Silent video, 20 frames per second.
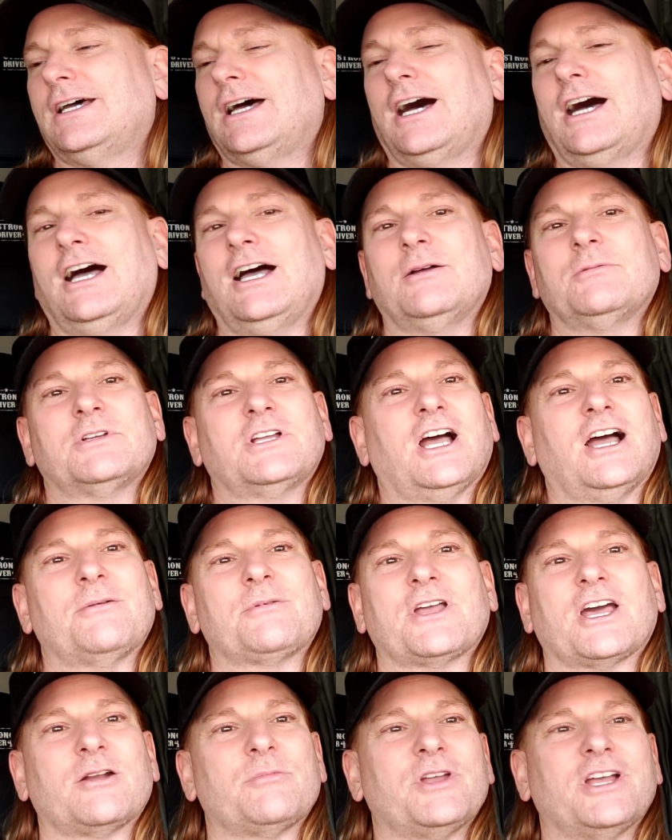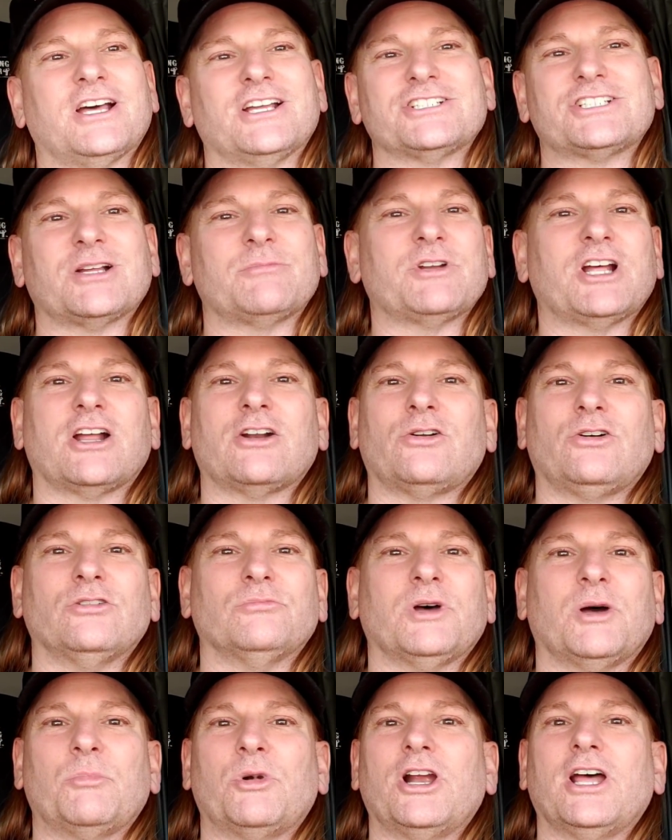I've got to be honest, I'm not
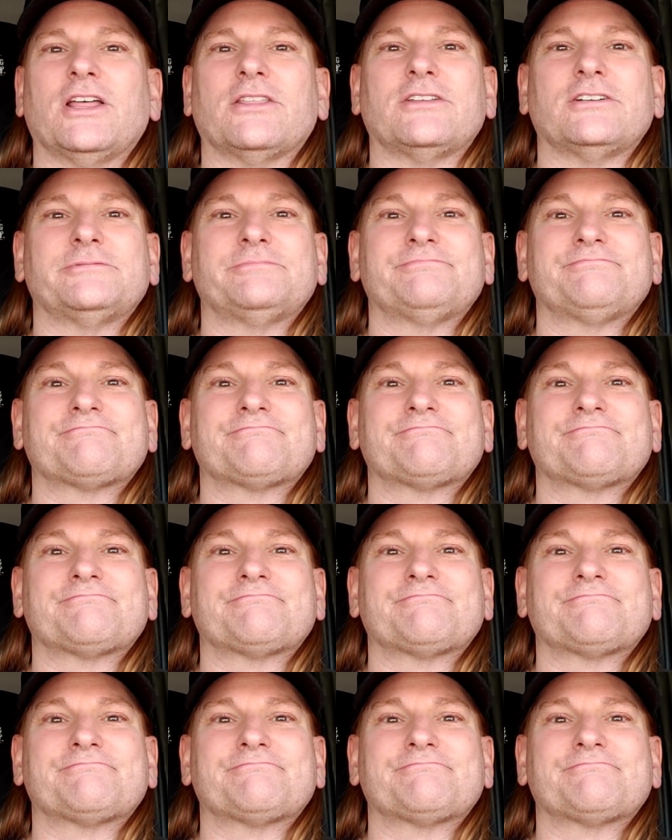holding my breath.